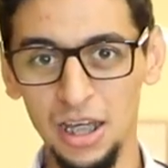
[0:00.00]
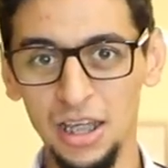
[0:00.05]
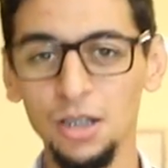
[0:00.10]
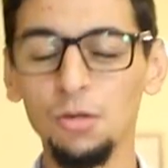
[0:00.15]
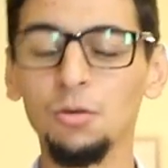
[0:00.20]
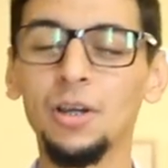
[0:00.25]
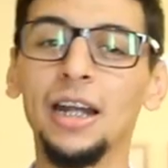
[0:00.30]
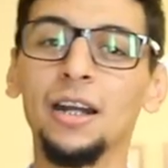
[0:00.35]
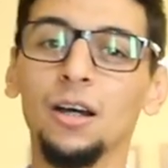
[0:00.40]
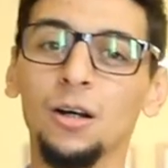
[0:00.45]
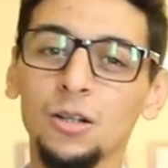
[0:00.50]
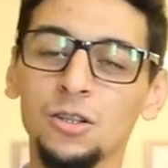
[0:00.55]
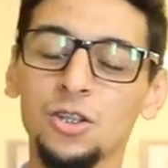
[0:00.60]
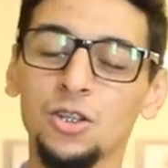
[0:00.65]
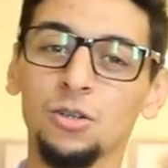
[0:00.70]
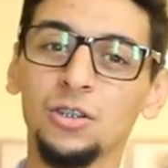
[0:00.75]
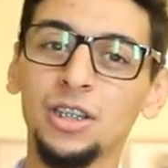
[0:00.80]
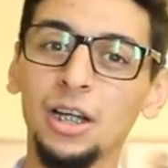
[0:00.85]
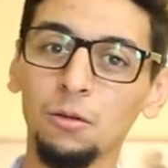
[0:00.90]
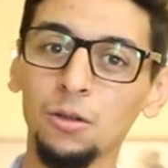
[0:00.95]
You can
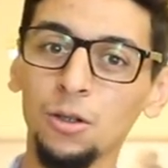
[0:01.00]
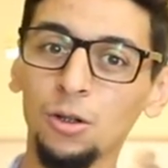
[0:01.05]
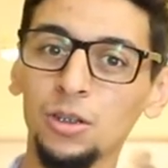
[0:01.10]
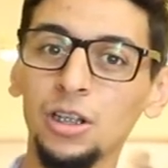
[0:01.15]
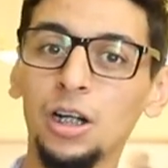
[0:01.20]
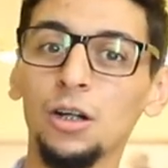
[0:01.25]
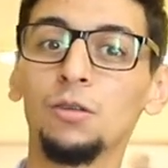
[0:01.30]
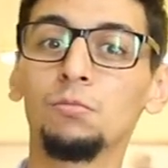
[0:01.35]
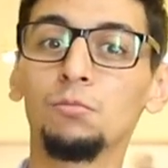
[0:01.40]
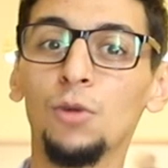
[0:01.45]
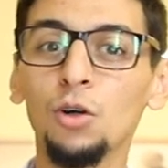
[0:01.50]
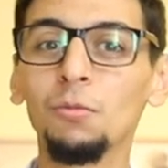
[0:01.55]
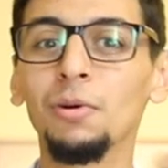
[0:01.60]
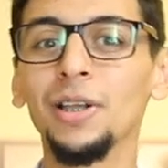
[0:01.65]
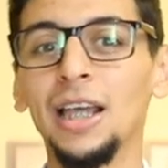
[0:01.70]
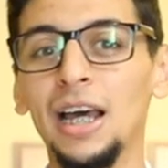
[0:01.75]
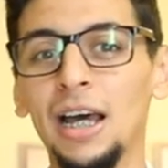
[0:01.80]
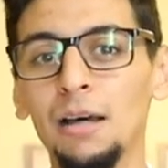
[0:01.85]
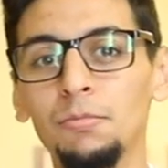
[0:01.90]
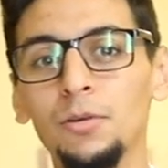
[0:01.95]
also download our
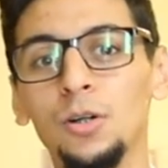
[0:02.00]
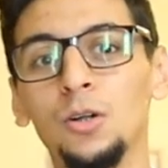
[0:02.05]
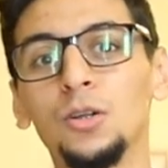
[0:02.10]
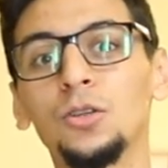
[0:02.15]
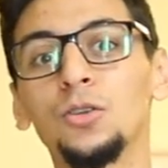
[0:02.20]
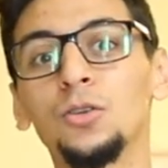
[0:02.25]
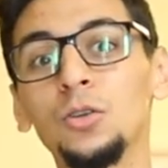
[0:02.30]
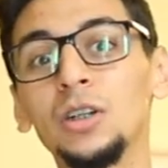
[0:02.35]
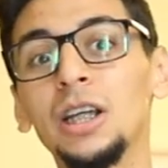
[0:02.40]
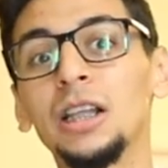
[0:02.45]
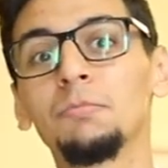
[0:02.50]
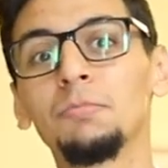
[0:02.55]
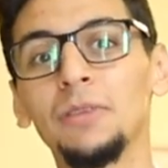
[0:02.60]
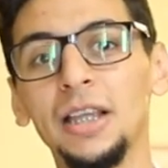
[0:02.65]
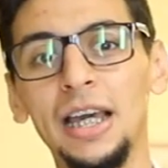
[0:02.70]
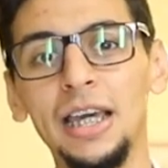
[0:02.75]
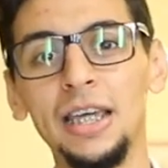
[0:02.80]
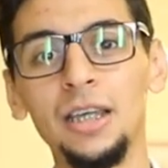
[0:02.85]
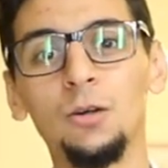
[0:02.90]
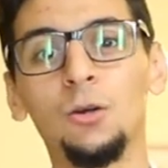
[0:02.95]
mobile app on Google
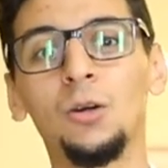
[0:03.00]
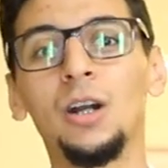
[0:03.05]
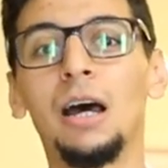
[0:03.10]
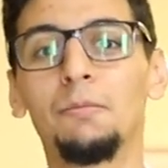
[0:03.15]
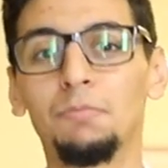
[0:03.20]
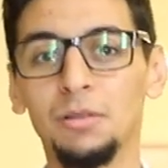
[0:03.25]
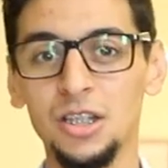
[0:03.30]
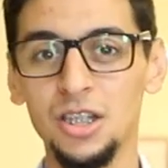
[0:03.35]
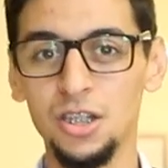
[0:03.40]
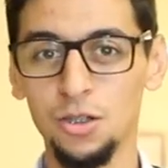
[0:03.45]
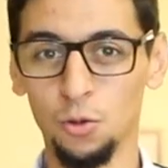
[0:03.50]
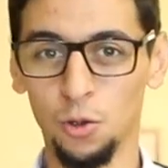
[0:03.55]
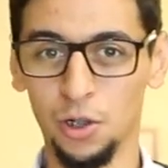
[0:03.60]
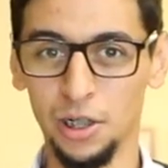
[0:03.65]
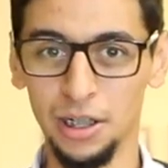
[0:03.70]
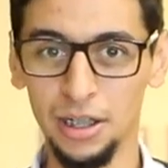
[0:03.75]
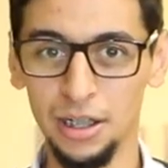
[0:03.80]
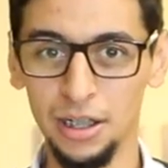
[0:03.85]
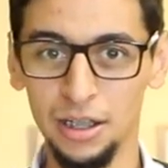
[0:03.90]
Play or Apple Store.